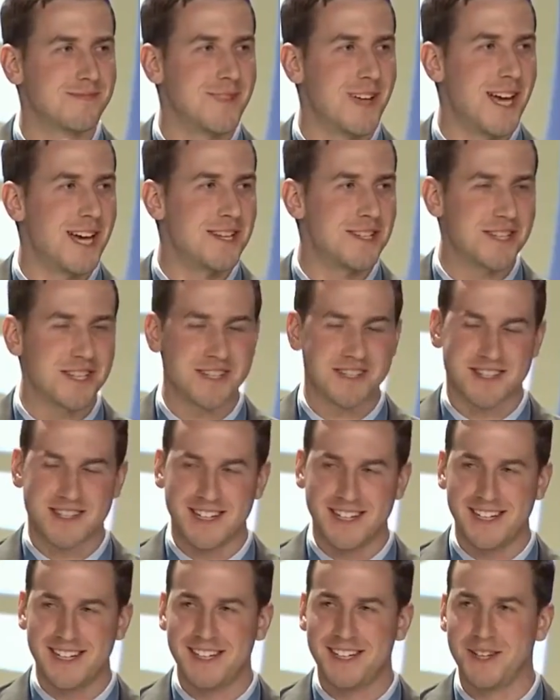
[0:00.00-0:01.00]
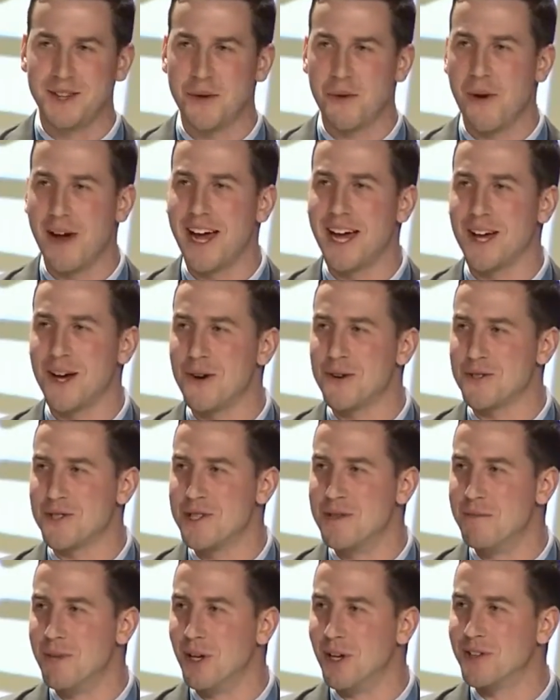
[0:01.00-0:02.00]
as is the way it goes
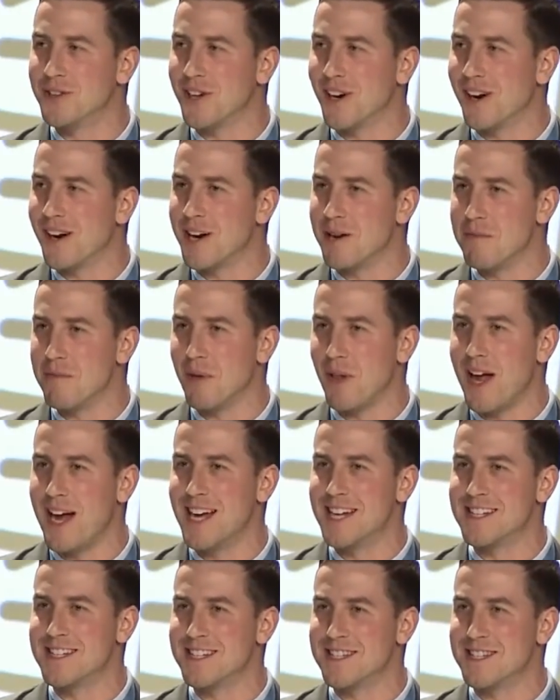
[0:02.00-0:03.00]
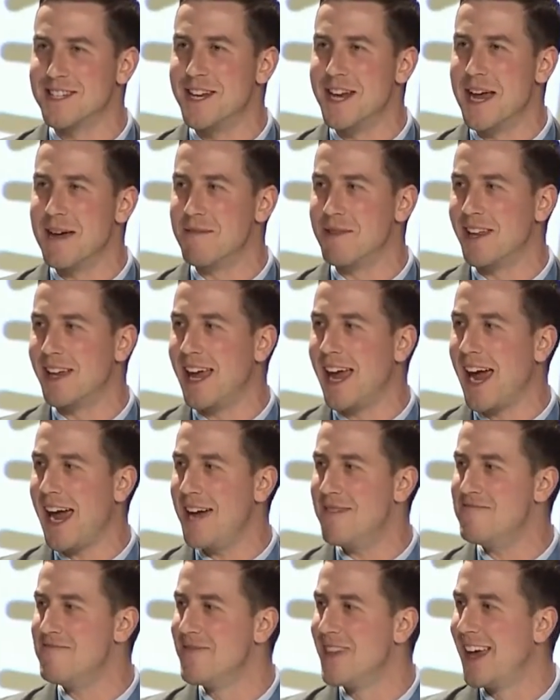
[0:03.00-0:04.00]
in the military, compliance is the name of the
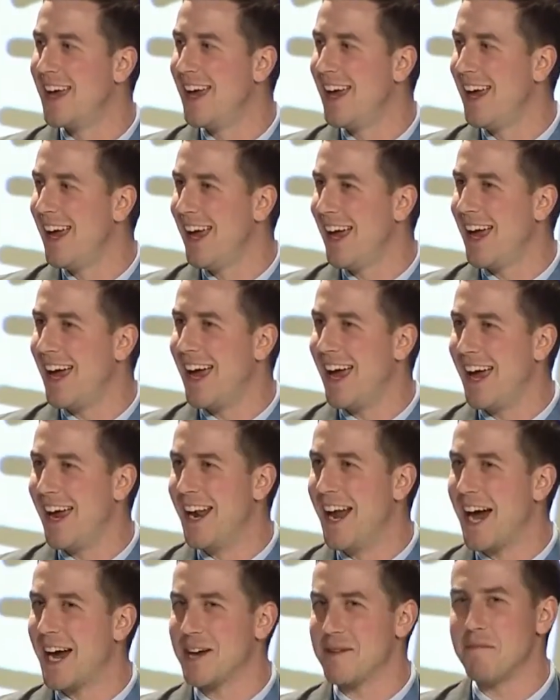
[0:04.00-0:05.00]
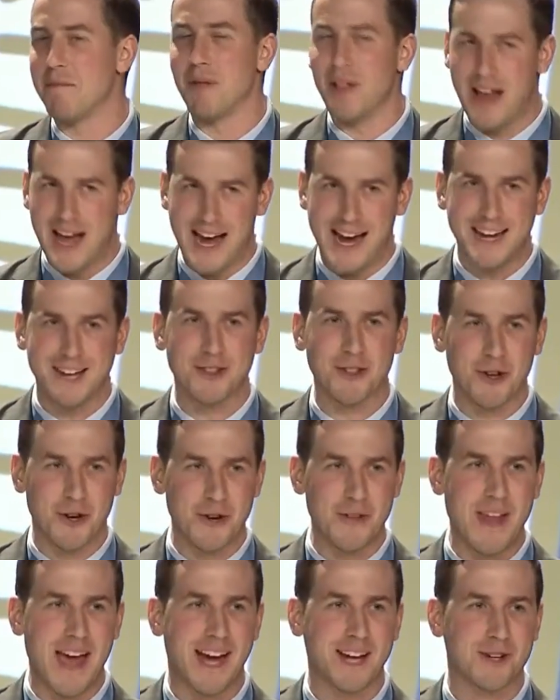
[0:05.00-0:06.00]
game, and I complied and
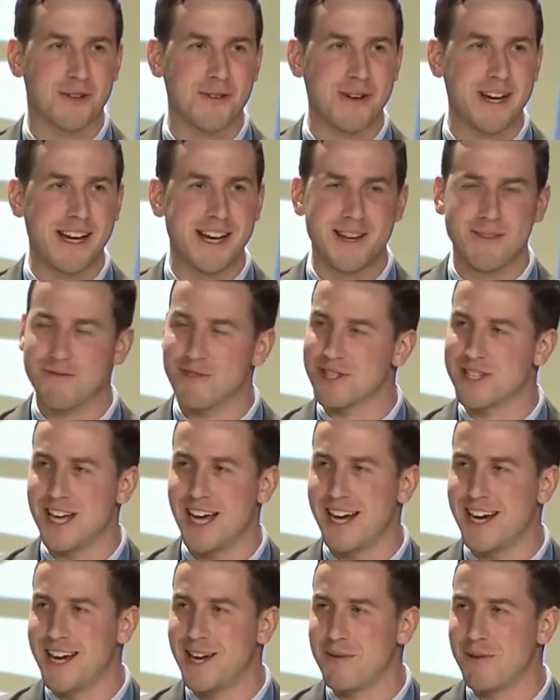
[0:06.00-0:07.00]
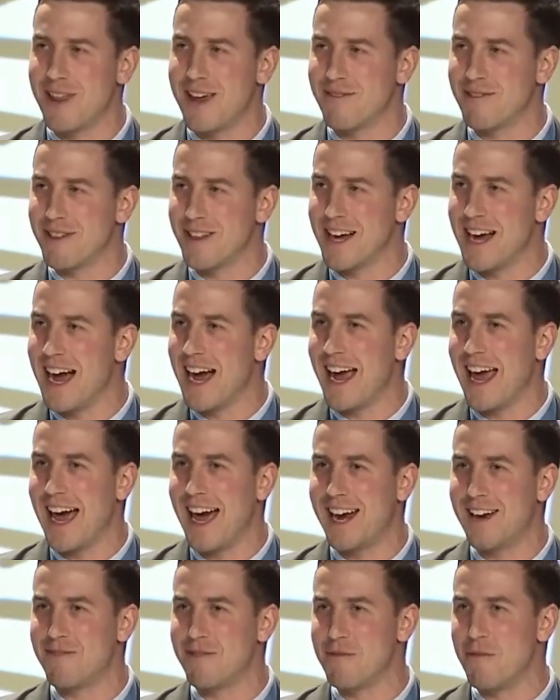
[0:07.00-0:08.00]
learned that creed and recited it with everything I
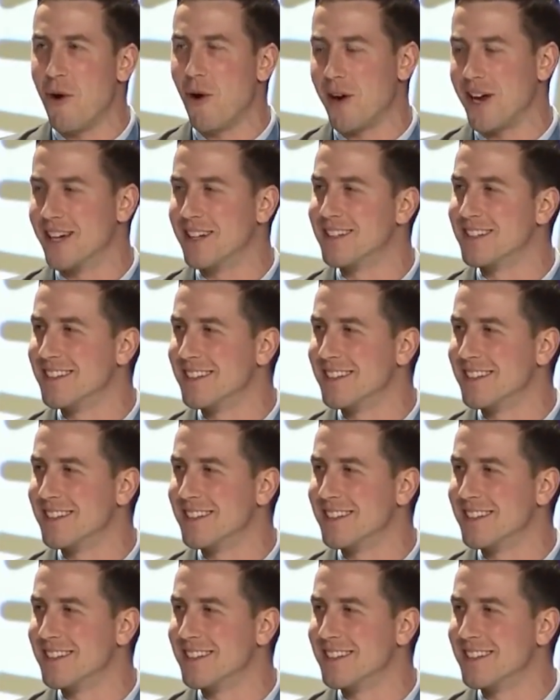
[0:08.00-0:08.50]
had every morning.